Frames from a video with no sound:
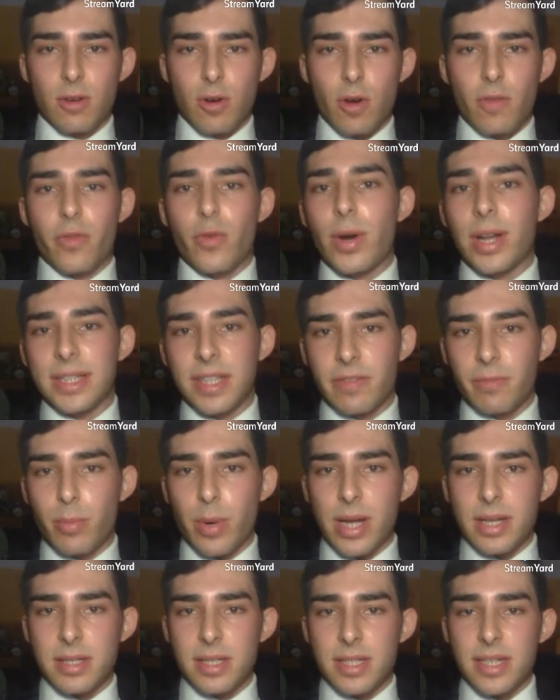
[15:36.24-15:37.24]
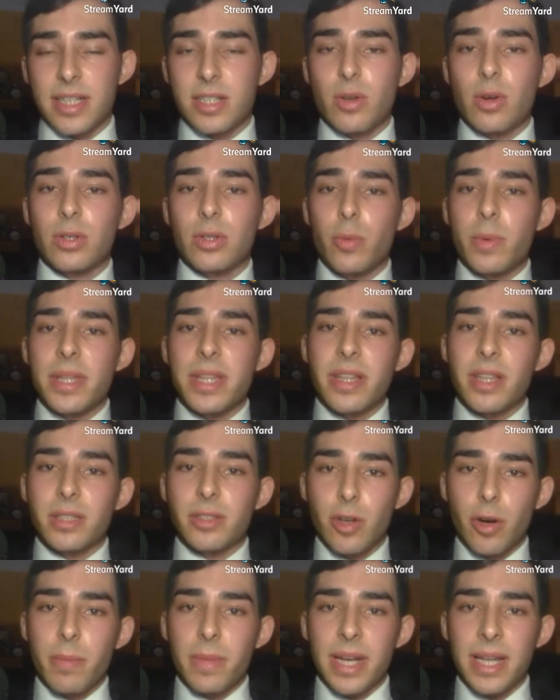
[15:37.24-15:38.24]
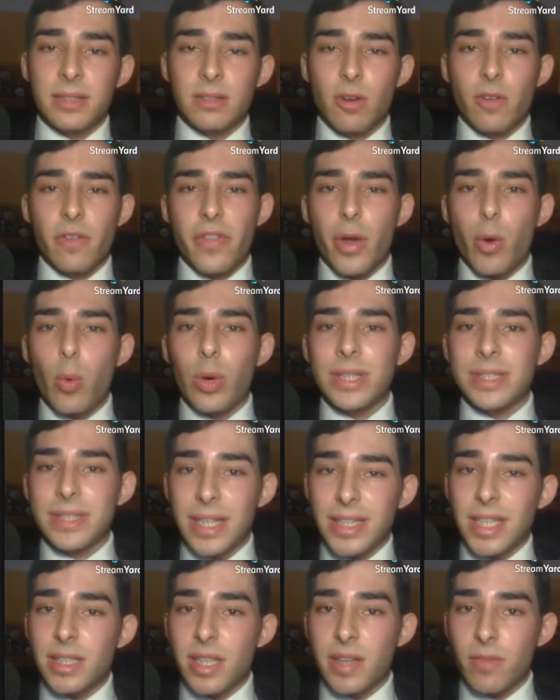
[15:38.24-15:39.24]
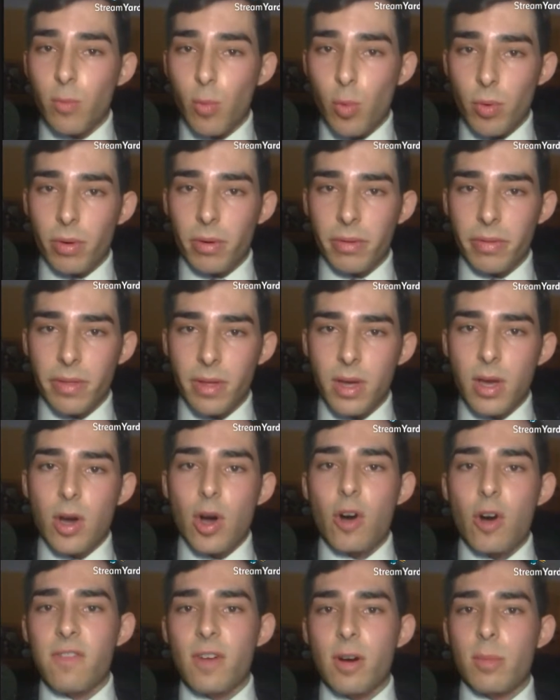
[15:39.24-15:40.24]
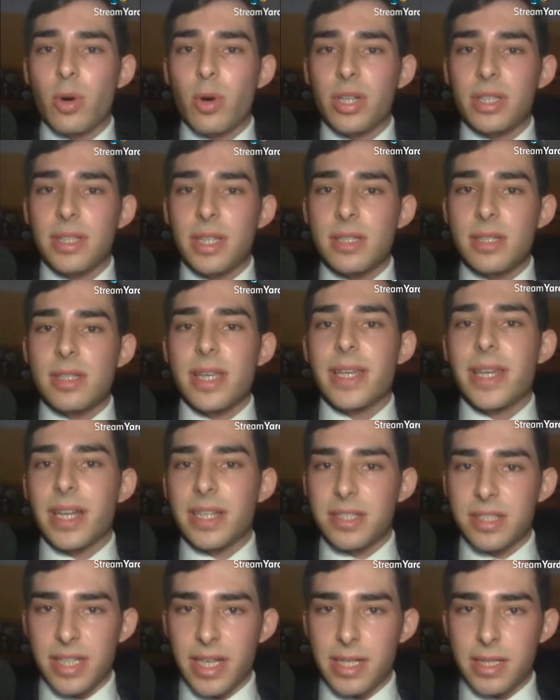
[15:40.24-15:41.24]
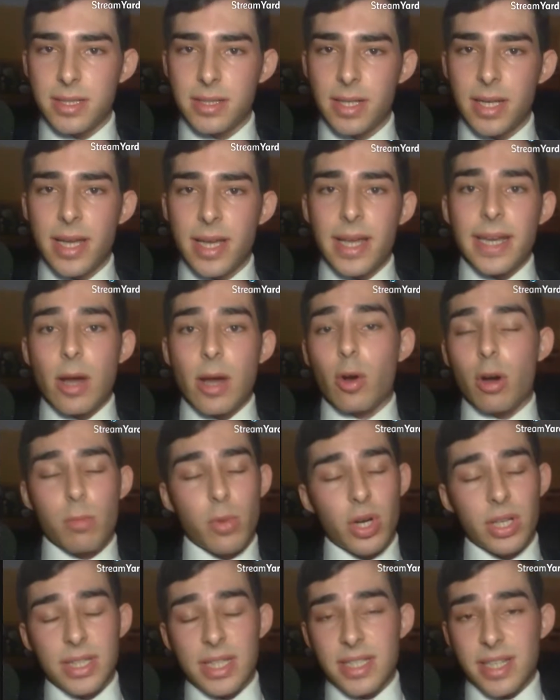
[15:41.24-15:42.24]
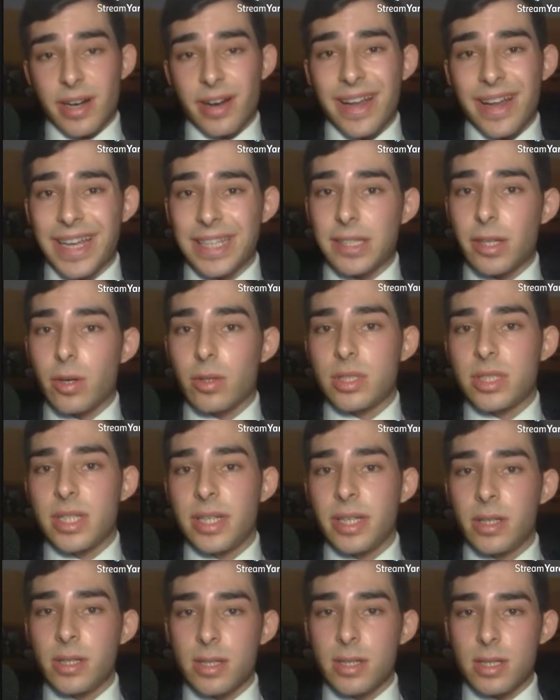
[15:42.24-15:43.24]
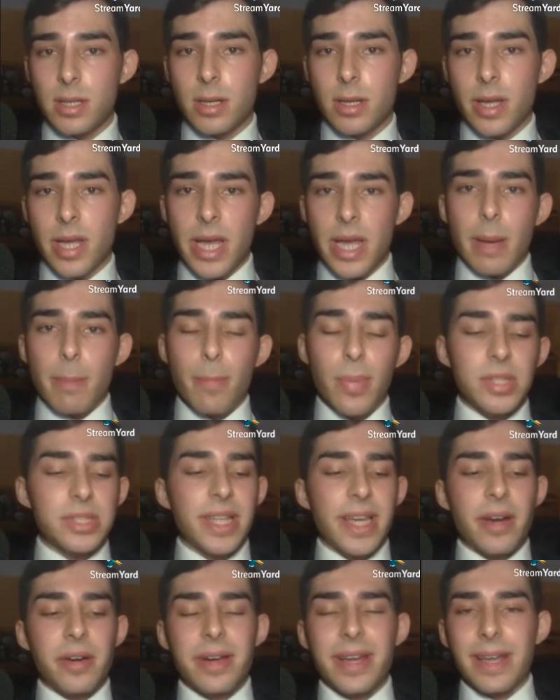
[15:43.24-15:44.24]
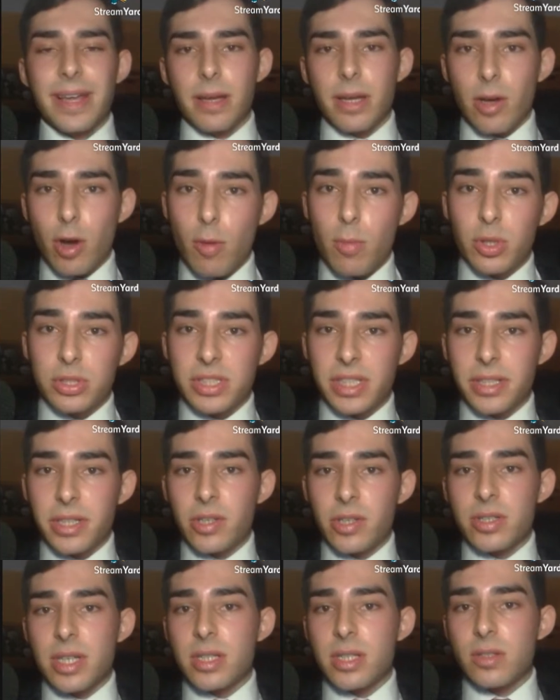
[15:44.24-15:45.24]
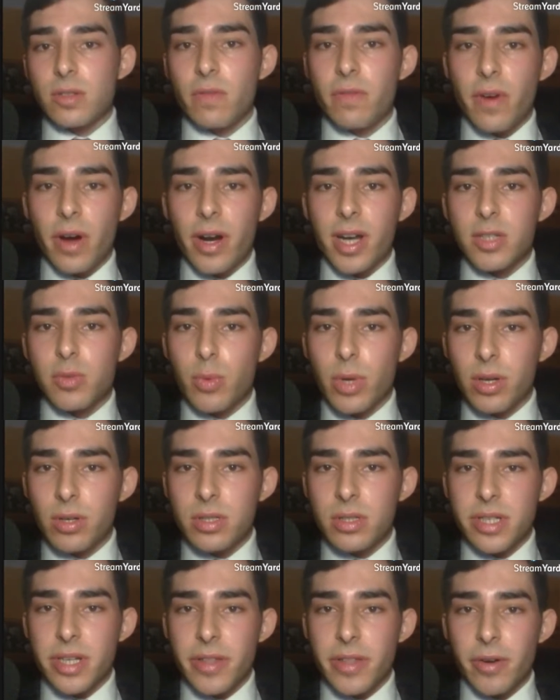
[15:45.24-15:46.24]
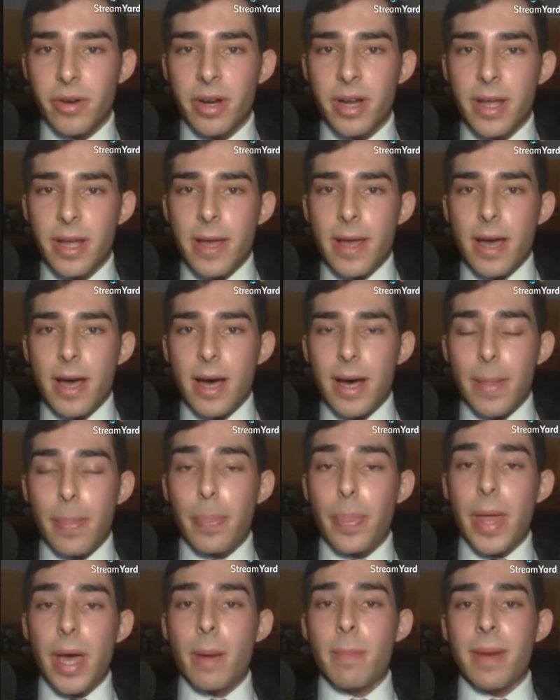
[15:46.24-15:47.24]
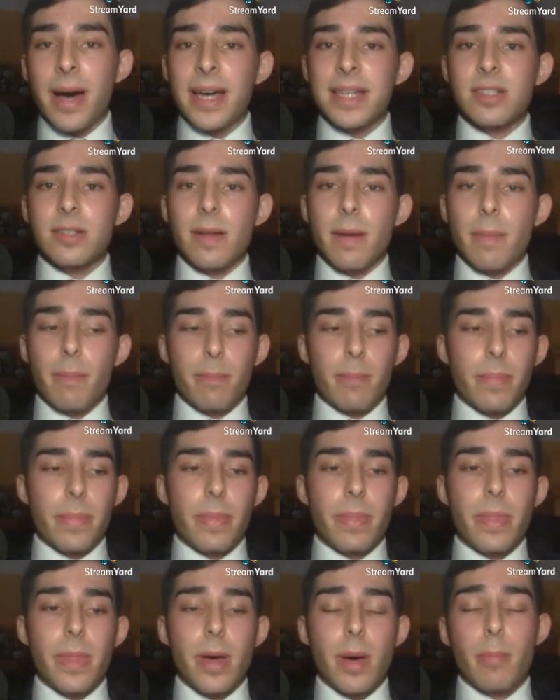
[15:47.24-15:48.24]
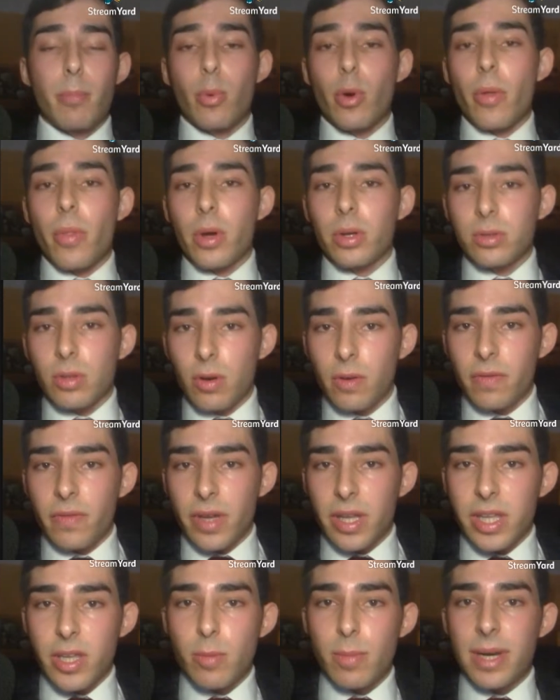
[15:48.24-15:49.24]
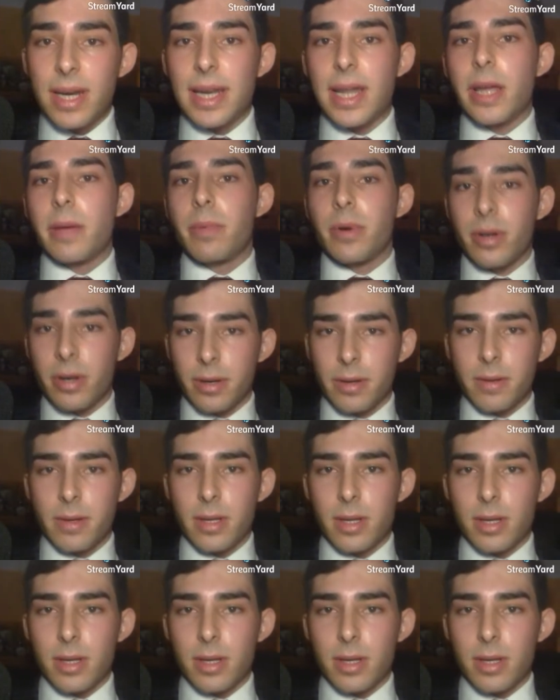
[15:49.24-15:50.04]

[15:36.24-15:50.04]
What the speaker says: of relative prices, is going to be the determinant of the quantitative worth of commodities in exchange. Now, commodities are heterogeneous, but they are homogeneous insofar as we consider them as the product of human labor.